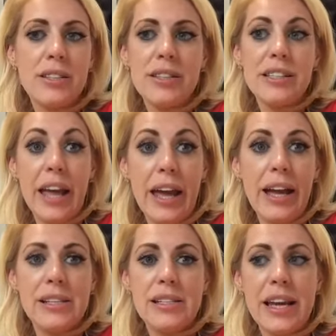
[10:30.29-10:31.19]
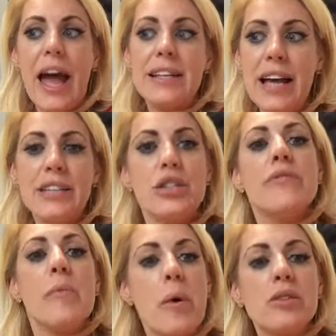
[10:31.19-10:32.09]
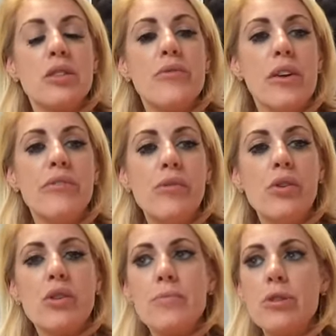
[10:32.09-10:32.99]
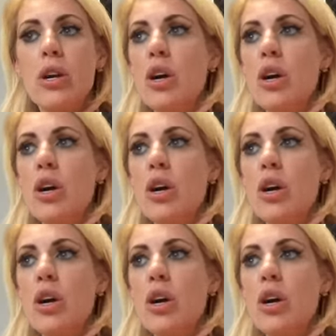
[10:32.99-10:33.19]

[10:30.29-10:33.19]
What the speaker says: scared to get attention for positive reinforcement?